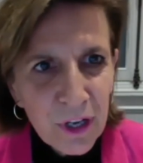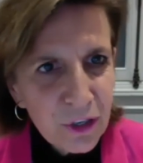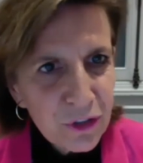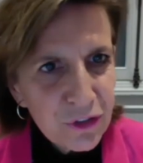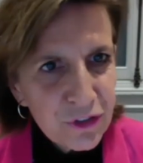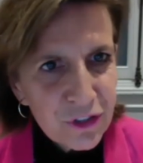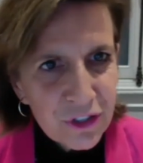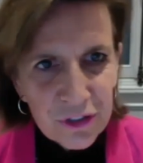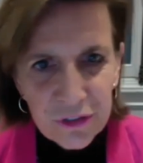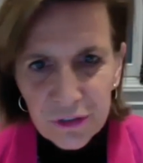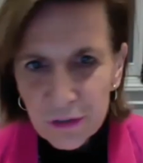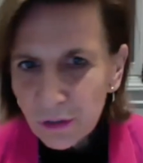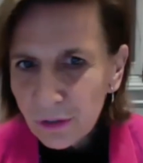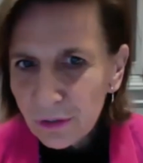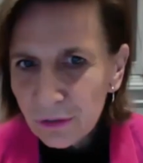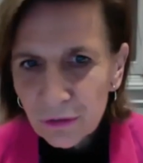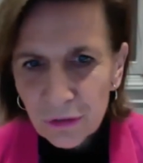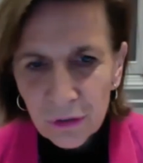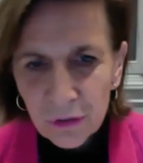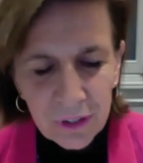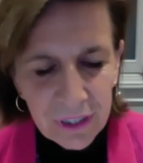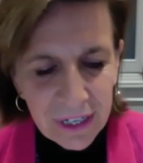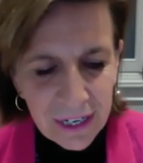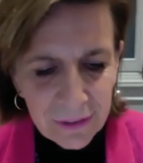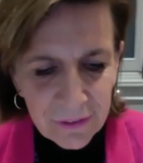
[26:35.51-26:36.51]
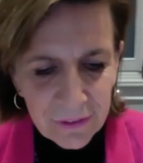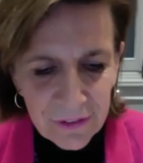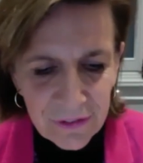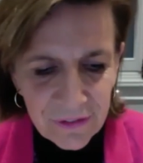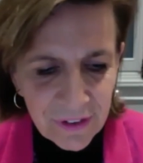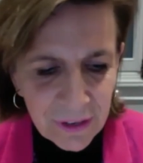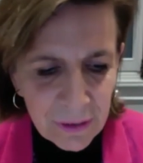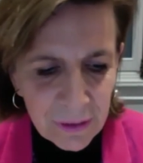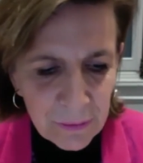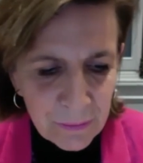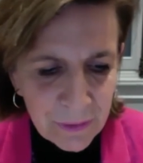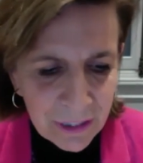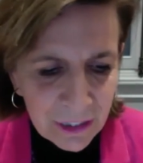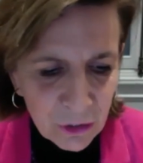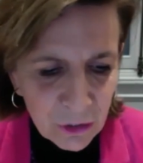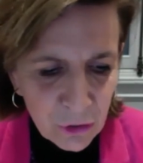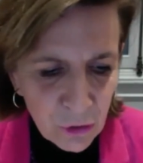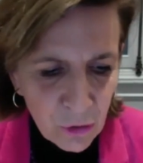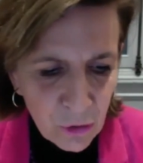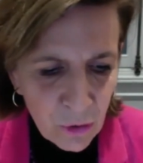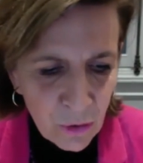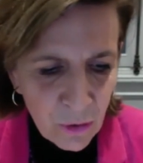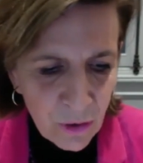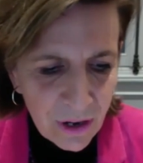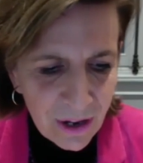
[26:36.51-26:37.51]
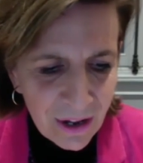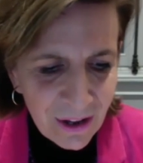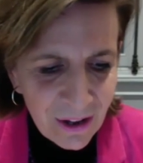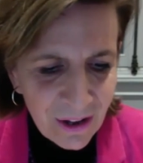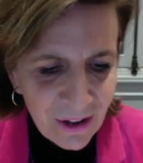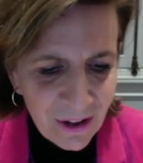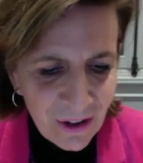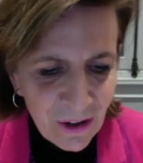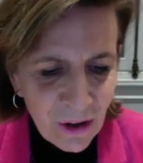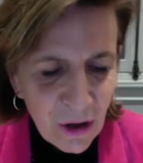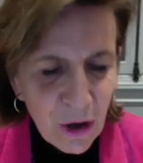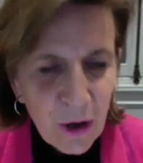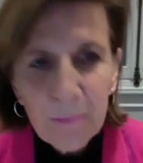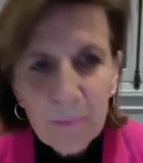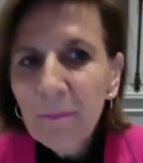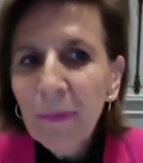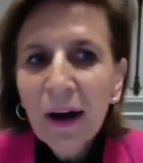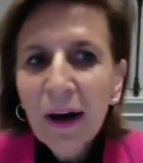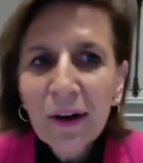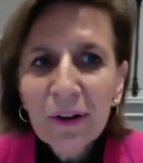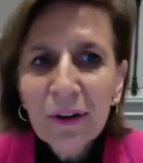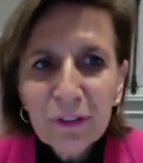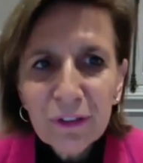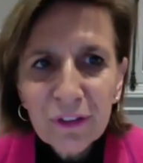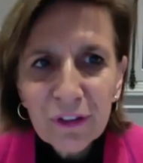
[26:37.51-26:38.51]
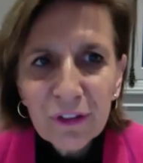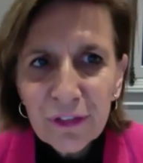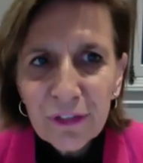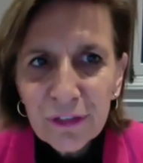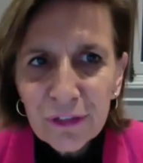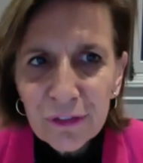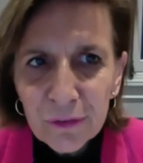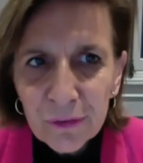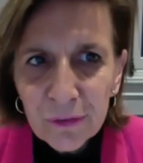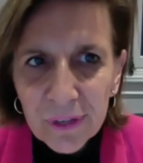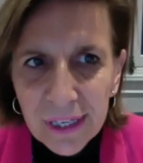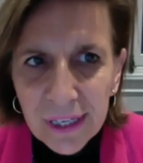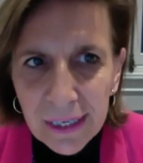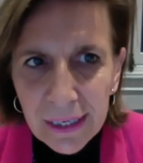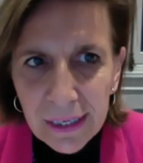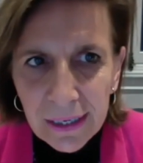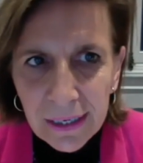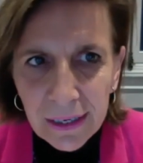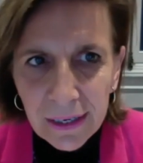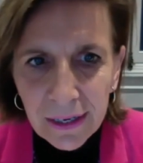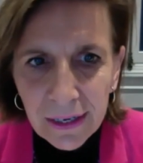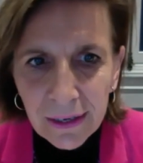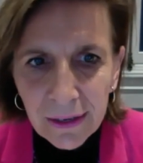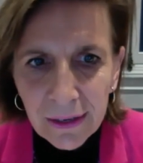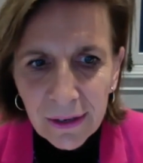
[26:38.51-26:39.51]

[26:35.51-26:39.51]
Just to clarify, Margot, among the three